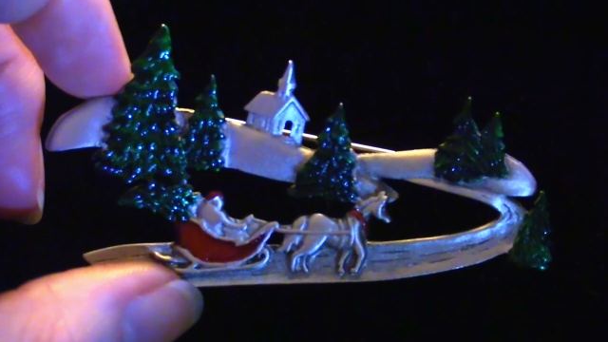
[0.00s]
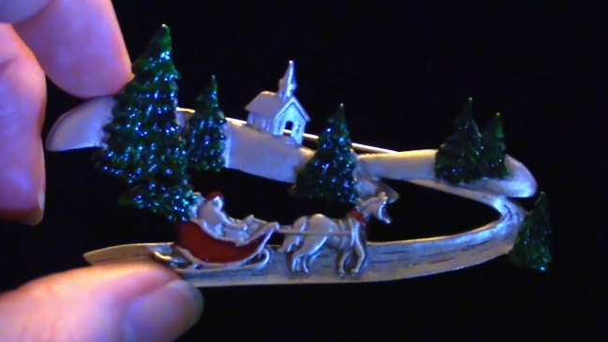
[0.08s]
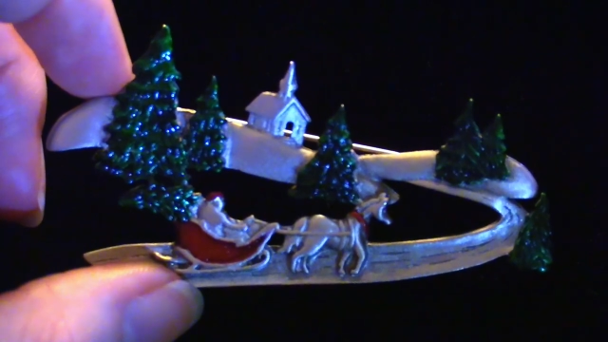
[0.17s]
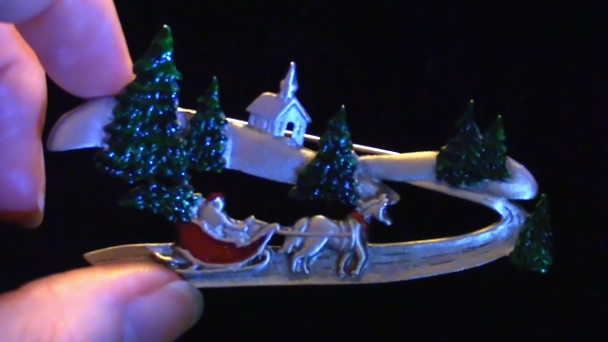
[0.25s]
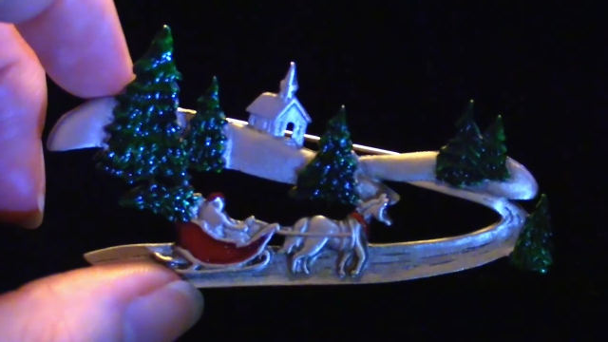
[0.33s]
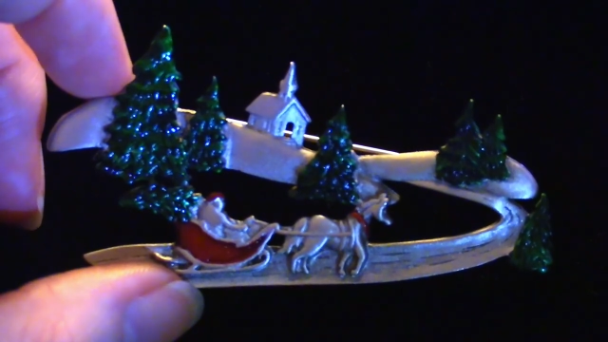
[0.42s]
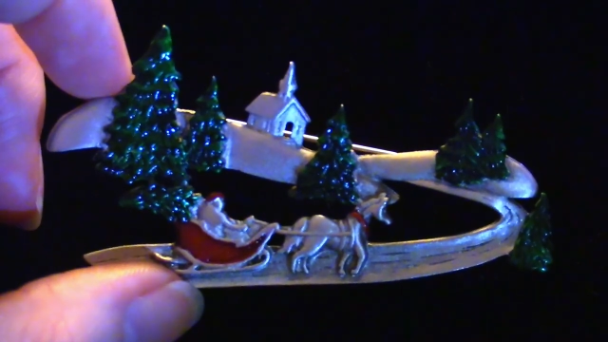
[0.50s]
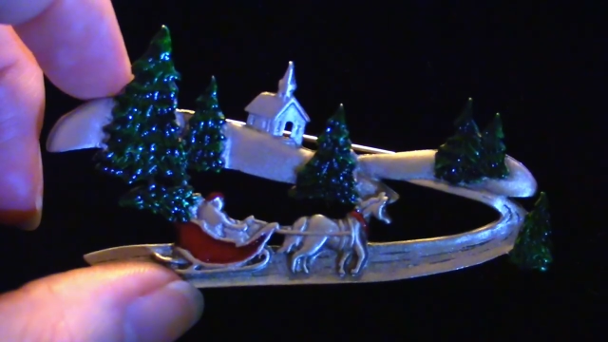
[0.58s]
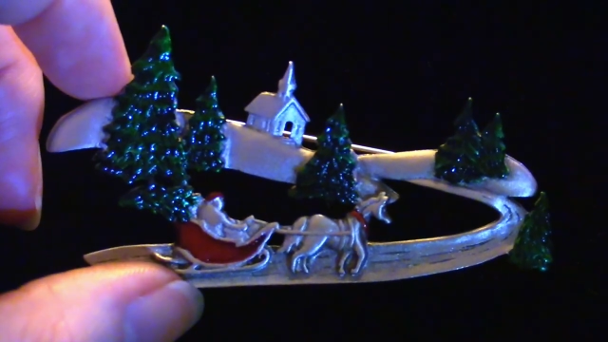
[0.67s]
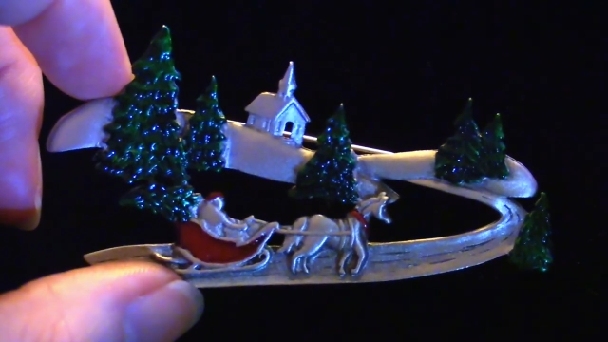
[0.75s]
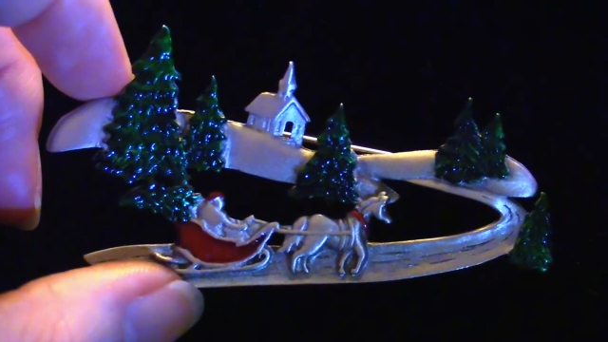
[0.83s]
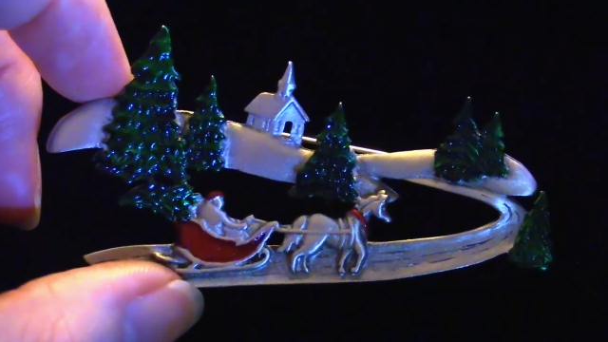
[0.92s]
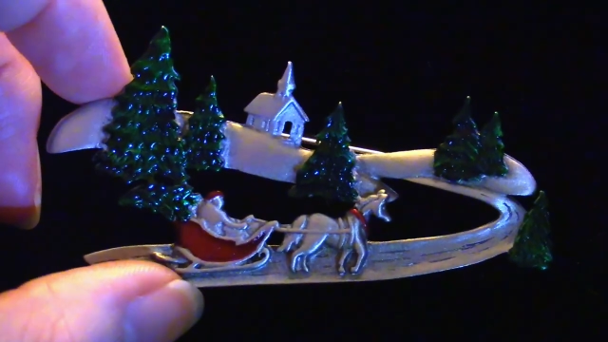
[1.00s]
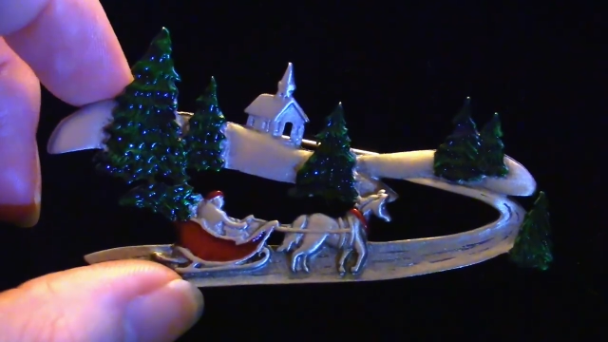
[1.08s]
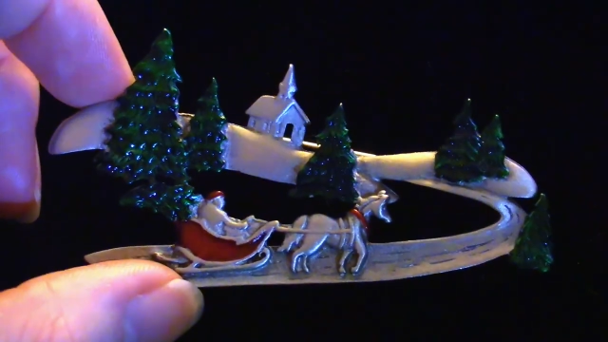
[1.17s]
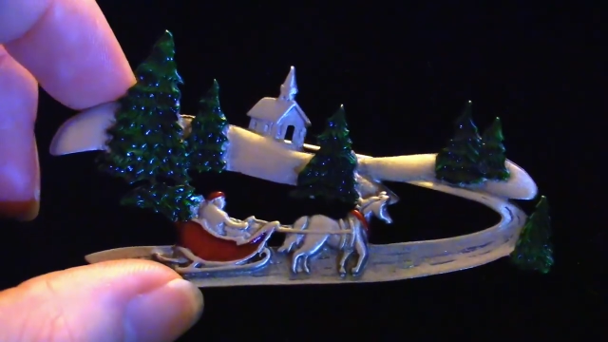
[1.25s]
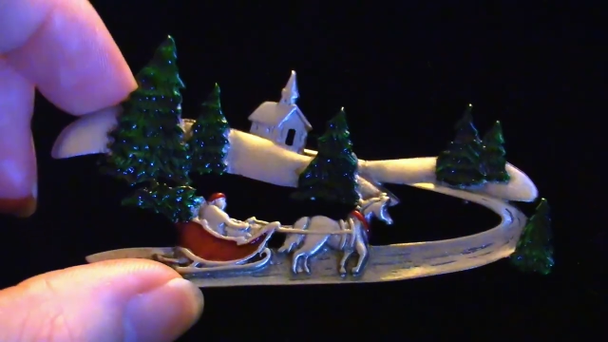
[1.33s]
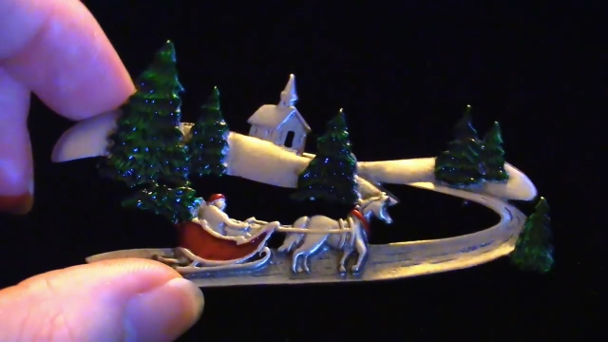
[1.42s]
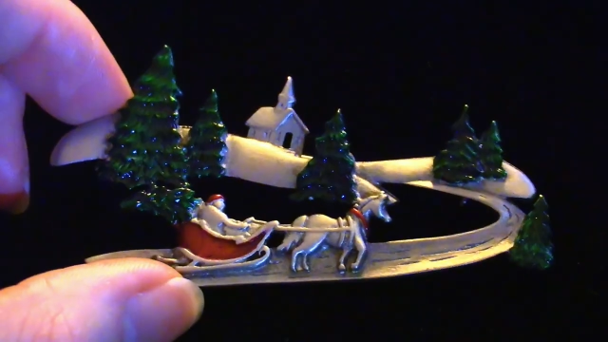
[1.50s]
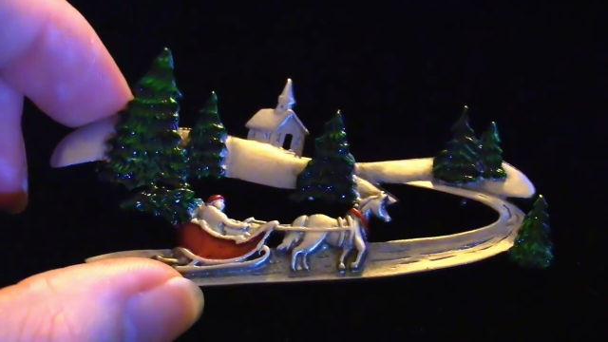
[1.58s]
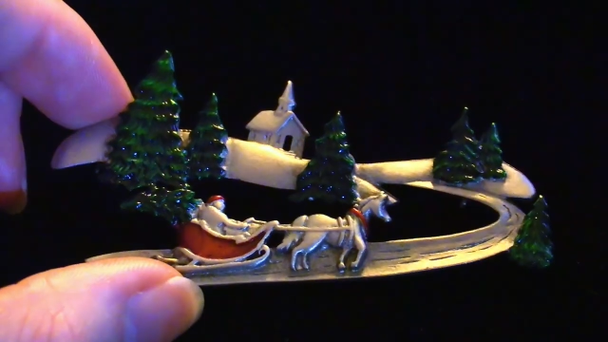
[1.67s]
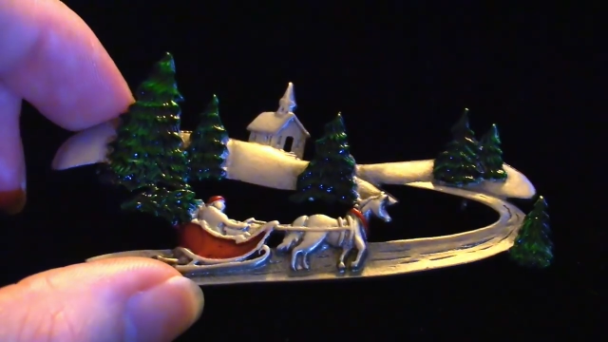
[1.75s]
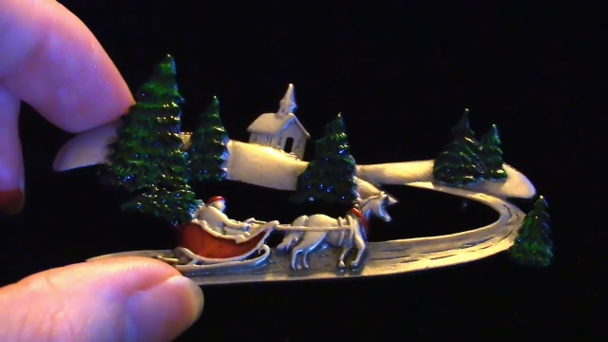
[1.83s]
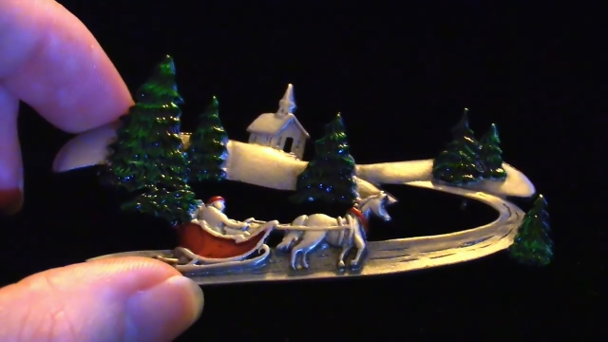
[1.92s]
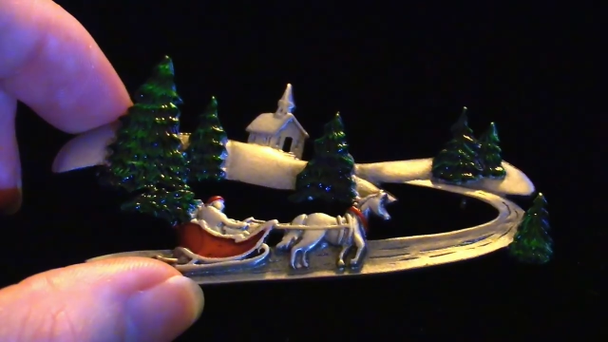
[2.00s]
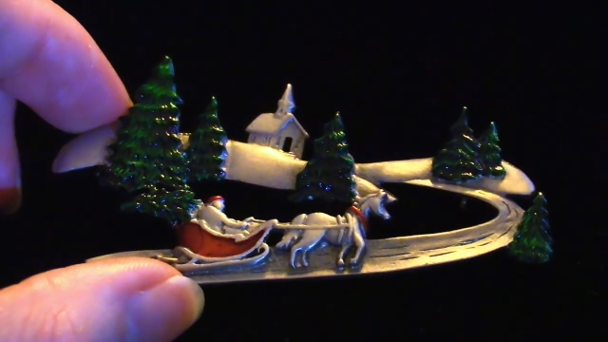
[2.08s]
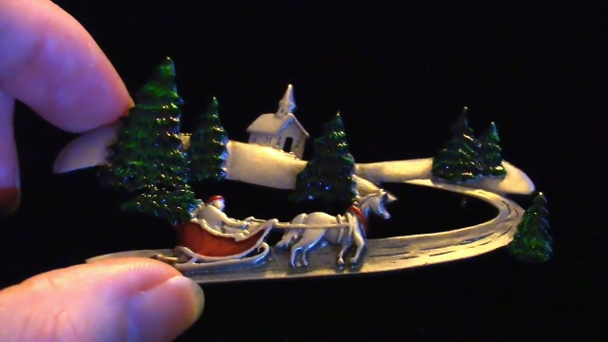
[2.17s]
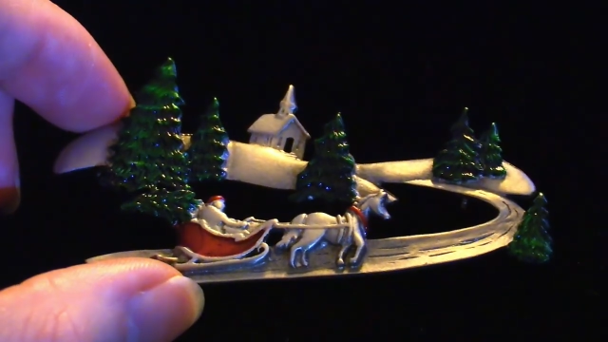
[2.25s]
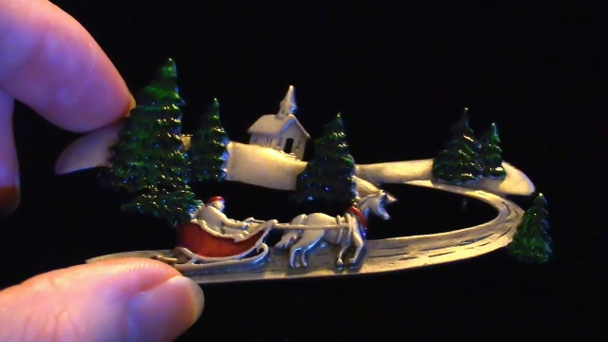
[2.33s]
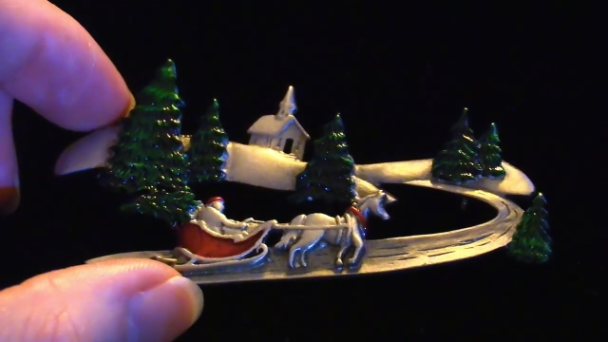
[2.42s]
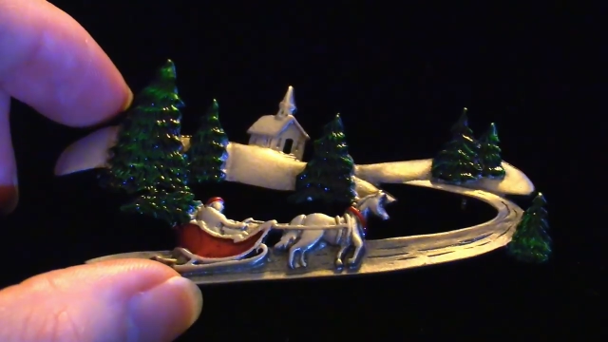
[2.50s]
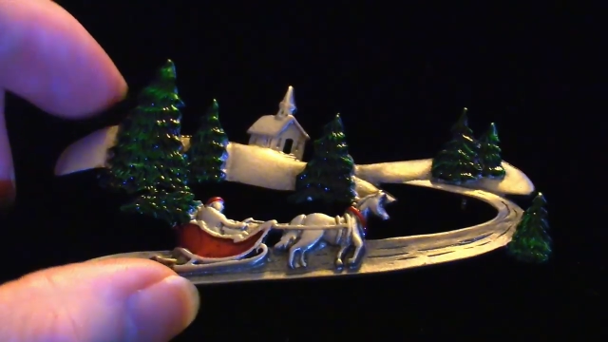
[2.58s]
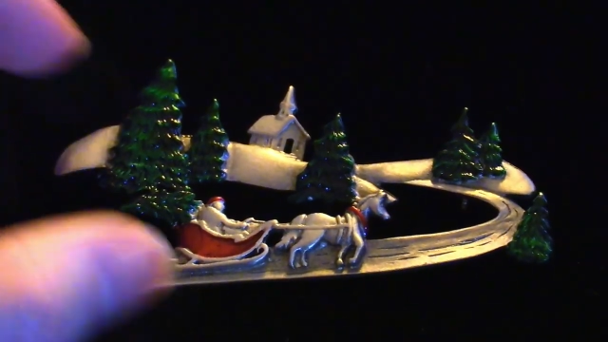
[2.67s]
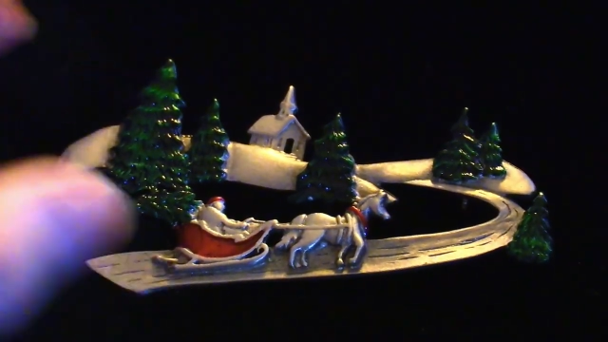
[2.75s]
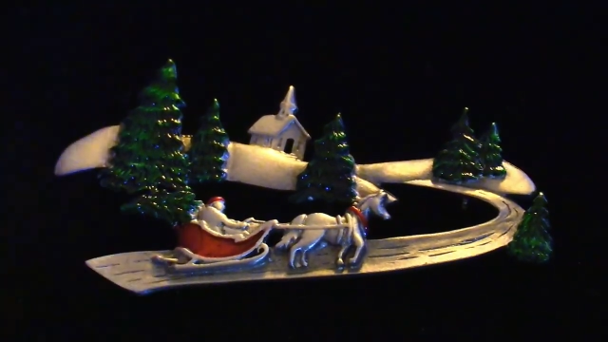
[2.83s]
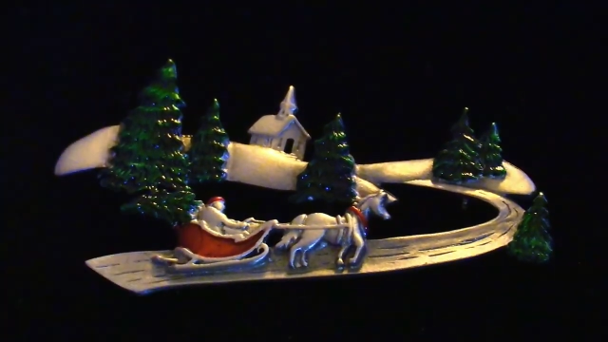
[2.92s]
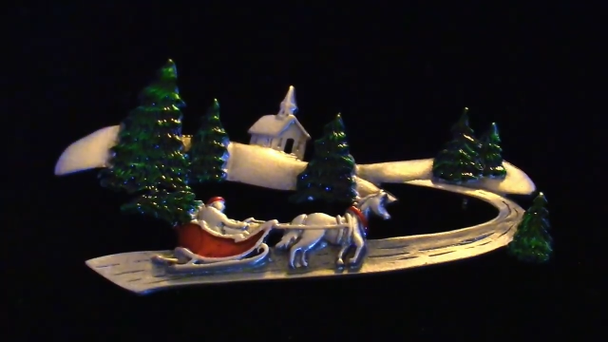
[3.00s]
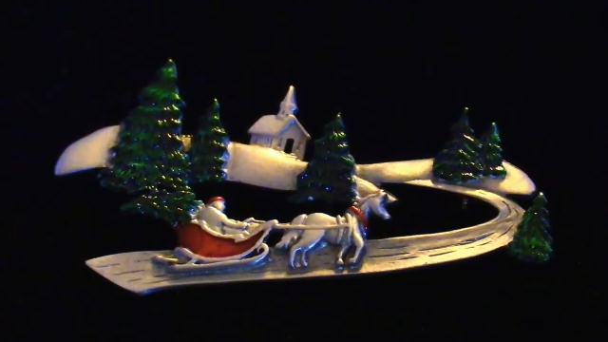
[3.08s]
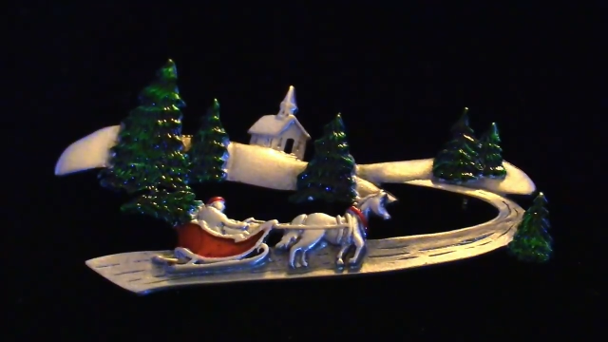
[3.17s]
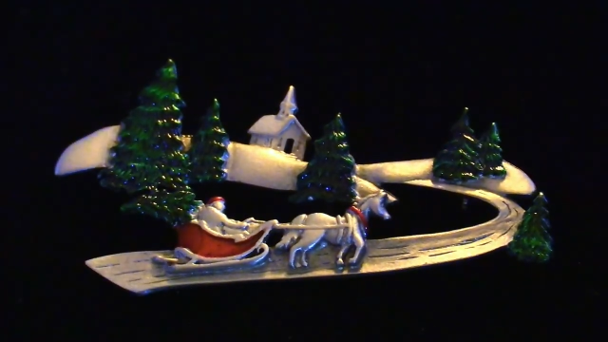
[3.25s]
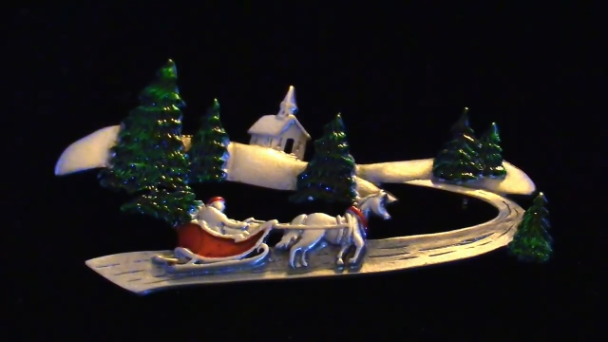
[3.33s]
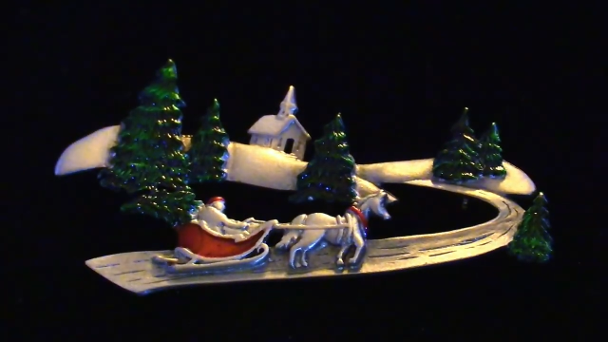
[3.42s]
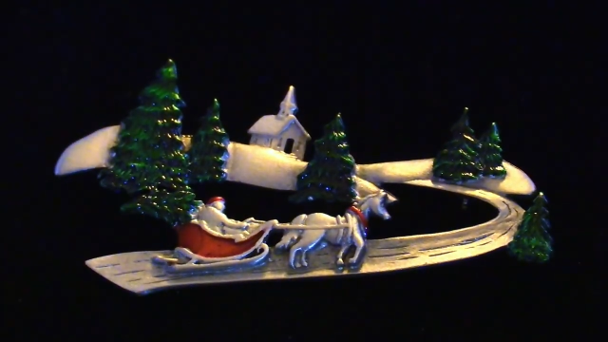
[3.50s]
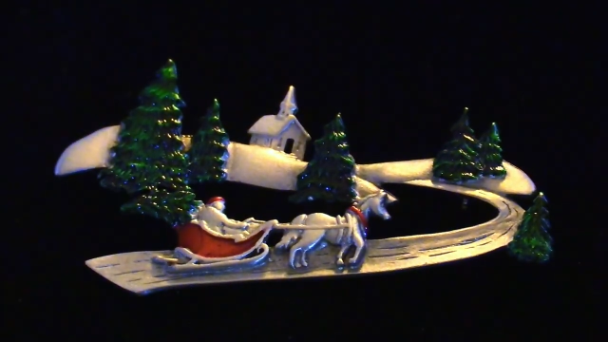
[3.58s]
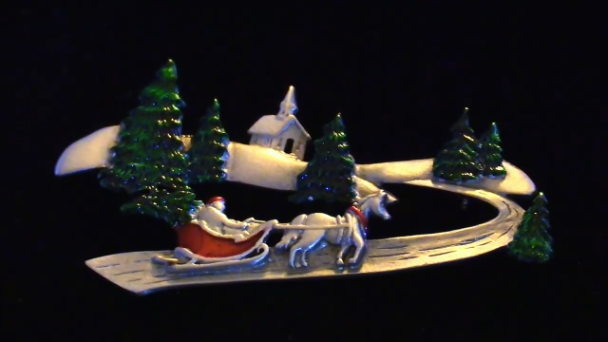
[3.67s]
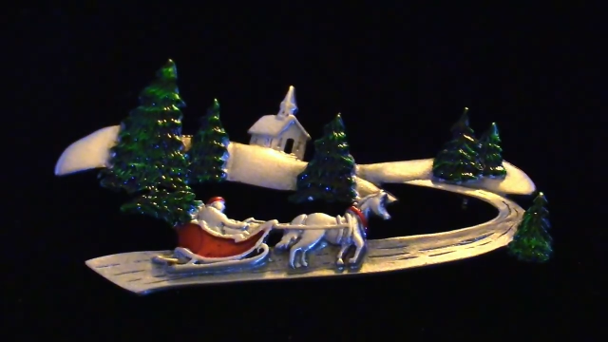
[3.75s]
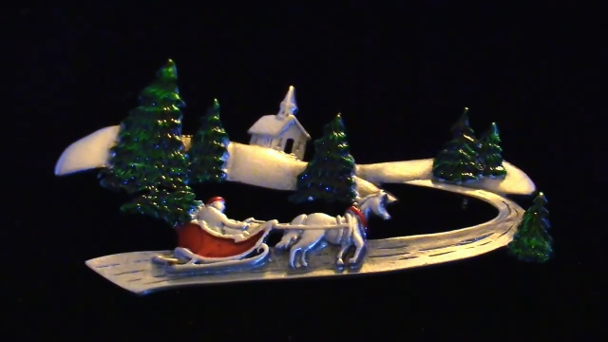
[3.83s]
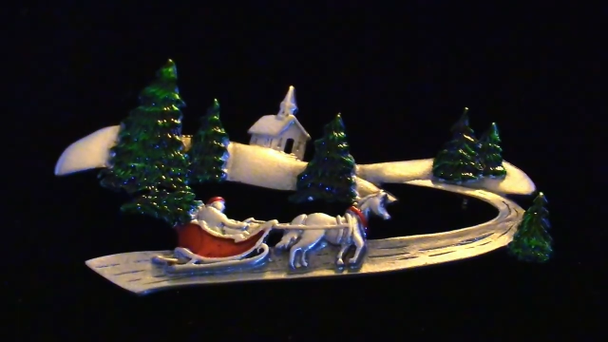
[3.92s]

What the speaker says: Nobody's mouth can be seen.